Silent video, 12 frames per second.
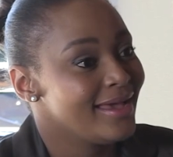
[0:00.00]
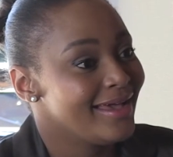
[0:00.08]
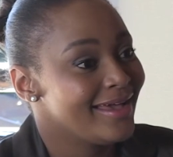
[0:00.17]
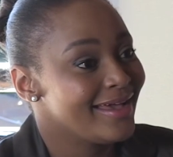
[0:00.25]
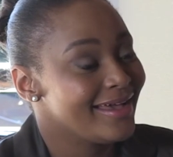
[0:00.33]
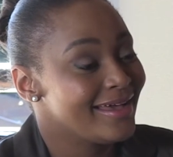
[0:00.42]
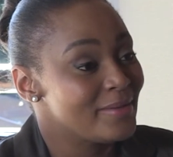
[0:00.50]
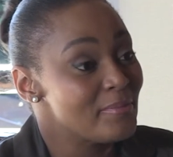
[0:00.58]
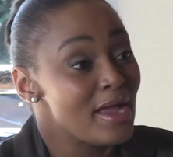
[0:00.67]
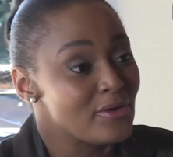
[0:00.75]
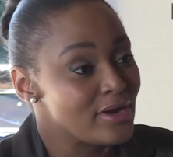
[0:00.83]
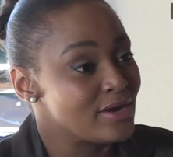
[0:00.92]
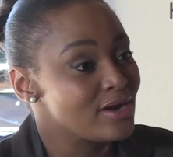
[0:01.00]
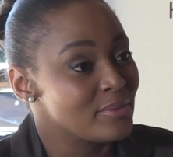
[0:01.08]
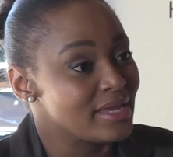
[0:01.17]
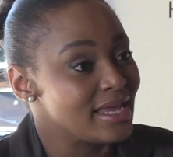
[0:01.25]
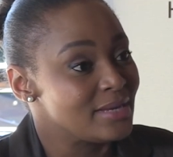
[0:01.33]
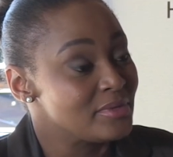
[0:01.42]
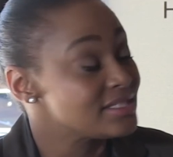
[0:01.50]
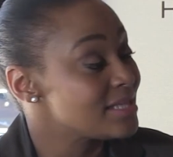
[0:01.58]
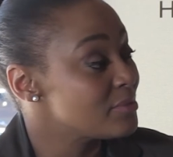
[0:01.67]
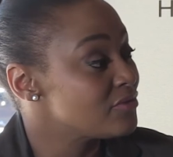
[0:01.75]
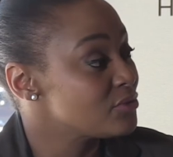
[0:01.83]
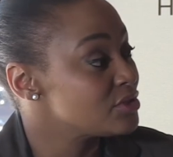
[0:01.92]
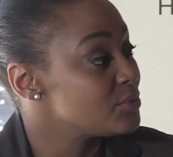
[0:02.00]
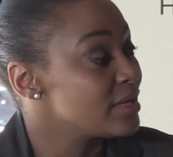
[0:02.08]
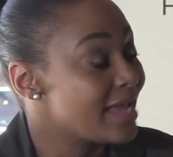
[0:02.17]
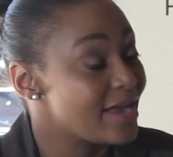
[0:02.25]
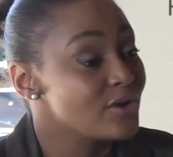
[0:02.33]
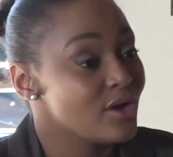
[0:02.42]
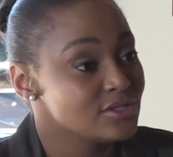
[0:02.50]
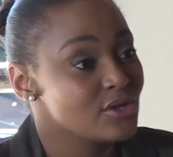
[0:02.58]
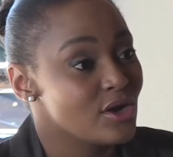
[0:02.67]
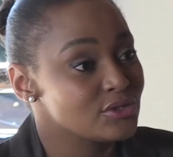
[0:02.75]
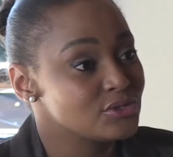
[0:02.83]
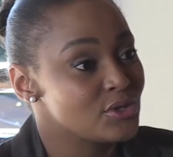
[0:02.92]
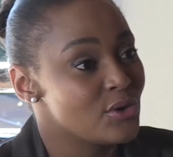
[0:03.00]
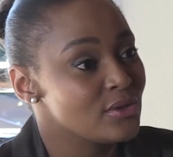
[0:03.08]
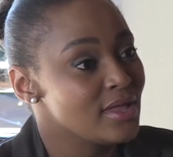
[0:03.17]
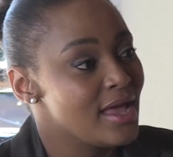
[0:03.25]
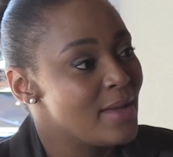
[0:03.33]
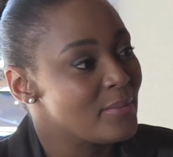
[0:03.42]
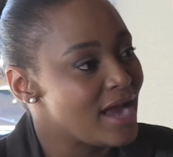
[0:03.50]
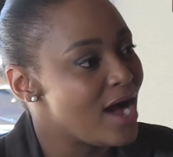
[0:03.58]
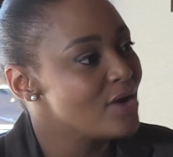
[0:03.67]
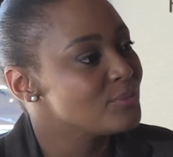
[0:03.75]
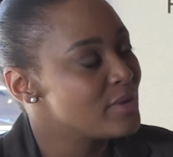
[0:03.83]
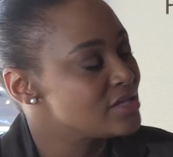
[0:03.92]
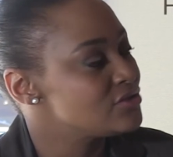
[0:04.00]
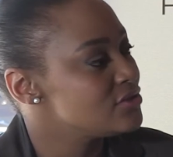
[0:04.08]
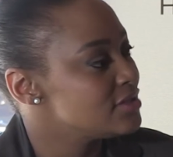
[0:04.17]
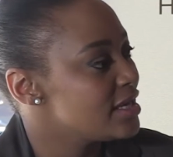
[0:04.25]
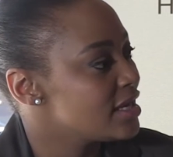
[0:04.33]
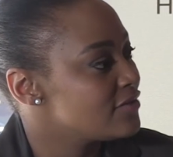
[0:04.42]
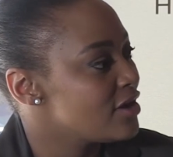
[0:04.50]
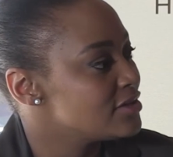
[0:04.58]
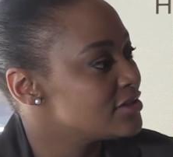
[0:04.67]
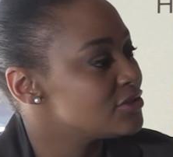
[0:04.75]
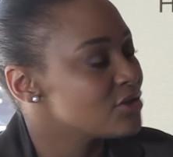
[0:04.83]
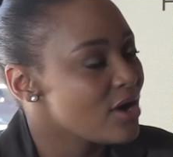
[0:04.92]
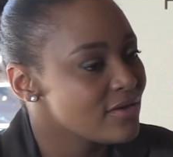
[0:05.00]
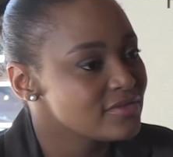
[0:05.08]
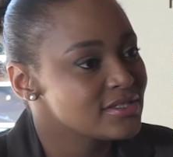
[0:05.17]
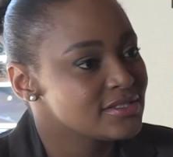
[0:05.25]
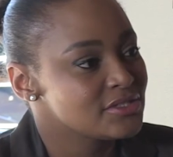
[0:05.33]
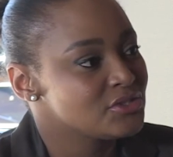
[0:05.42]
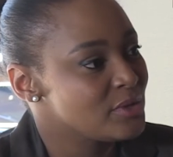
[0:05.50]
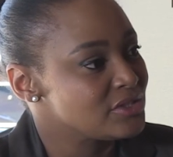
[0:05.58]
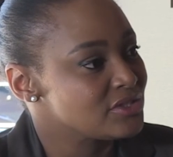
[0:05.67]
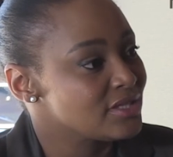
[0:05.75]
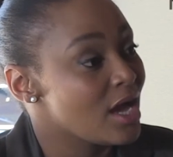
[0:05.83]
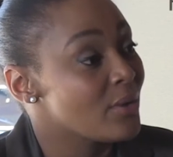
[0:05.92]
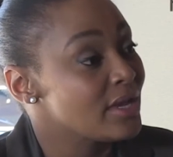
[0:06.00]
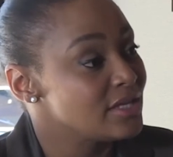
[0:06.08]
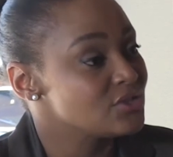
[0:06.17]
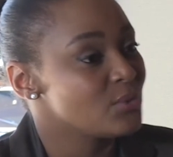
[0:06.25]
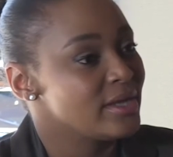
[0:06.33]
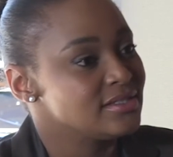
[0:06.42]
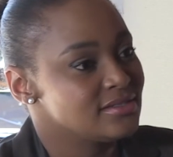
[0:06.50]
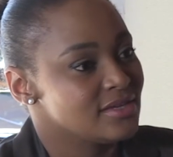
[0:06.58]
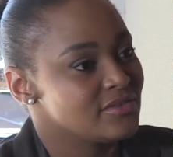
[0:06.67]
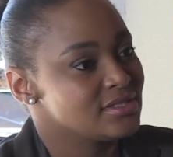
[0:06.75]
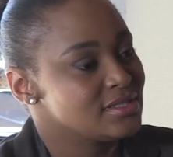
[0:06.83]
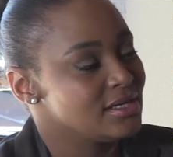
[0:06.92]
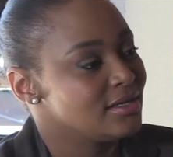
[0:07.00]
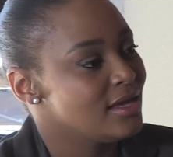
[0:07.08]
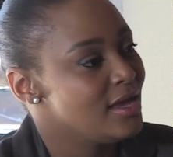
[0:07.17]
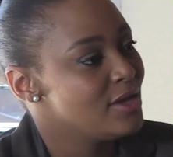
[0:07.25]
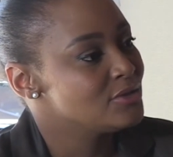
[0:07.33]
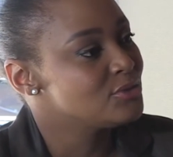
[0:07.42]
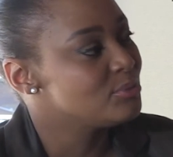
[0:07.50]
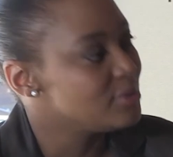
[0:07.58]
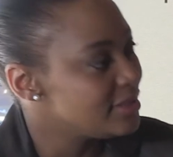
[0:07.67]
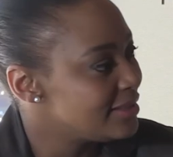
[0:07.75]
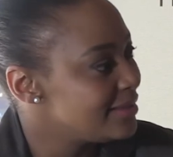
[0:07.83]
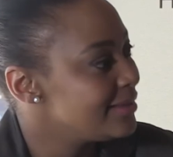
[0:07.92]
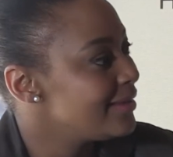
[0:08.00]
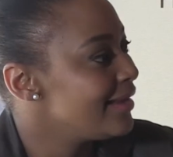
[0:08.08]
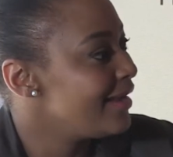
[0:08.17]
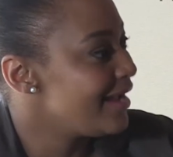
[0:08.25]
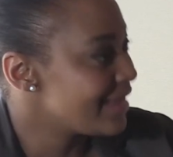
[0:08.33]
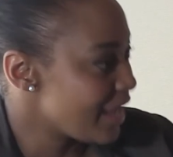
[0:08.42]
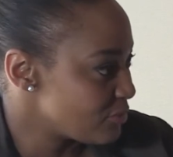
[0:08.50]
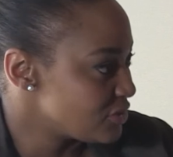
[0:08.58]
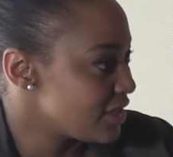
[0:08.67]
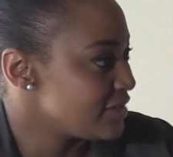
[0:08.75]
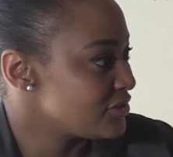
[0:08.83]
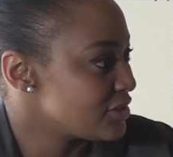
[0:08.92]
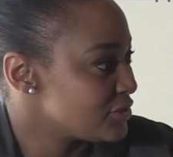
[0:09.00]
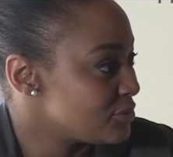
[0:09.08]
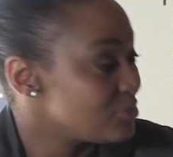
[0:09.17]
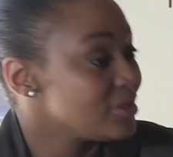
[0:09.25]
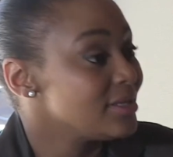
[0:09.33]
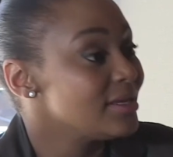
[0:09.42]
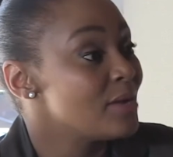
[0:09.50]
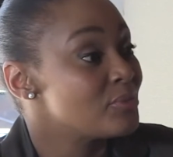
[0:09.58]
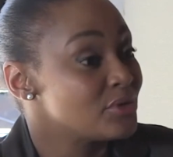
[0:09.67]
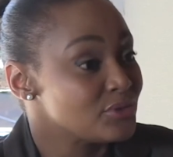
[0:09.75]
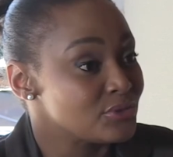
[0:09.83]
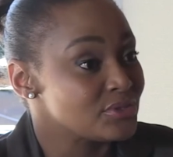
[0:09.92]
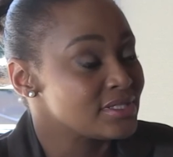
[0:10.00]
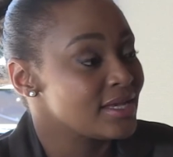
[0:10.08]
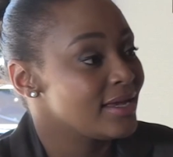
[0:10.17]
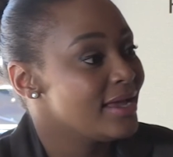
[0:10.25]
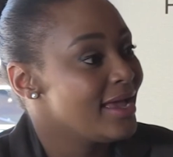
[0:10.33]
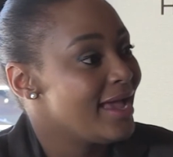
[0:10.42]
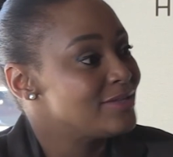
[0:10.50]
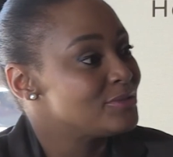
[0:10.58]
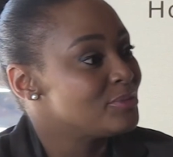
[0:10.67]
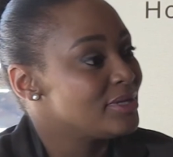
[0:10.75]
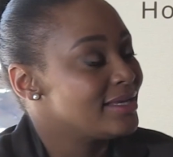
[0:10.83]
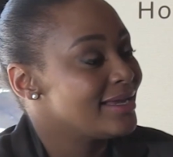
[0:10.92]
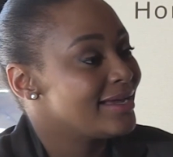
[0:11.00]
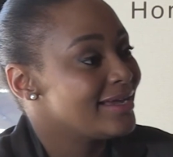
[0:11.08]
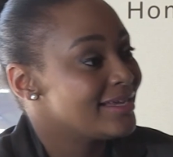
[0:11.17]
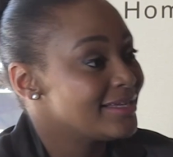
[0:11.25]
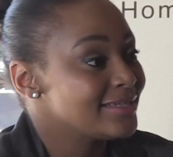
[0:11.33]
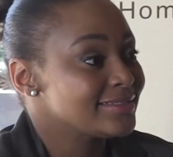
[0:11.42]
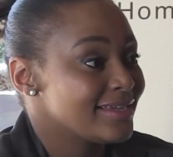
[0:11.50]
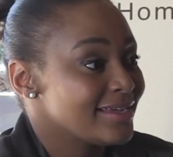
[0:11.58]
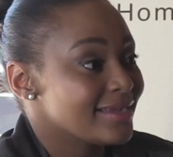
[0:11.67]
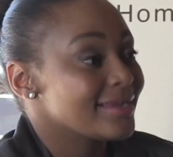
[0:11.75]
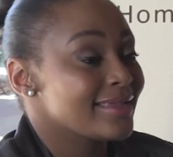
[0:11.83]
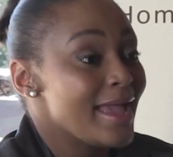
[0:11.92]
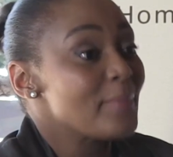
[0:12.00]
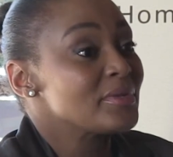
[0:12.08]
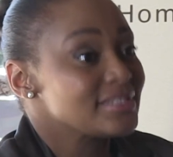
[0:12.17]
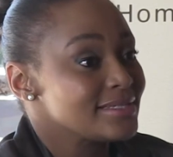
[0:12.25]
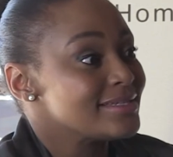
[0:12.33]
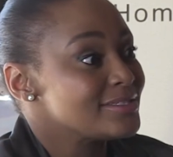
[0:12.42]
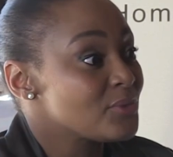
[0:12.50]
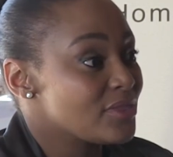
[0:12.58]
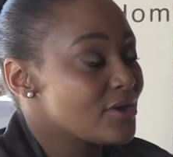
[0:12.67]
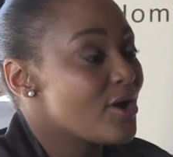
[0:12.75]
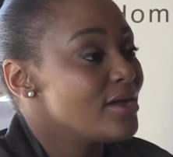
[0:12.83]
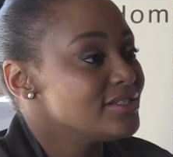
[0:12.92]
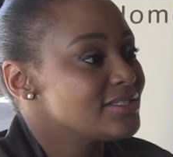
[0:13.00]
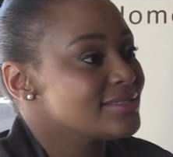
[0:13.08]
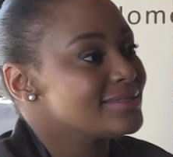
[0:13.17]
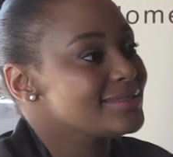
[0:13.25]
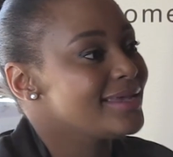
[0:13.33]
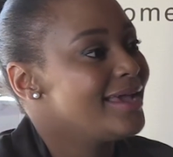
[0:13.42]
macroeconomic elements, some of which we cannot control, but how best do you take advantage of the situation now in 2017 to be a game changer, to be a producer and to be a capitalist with a conscience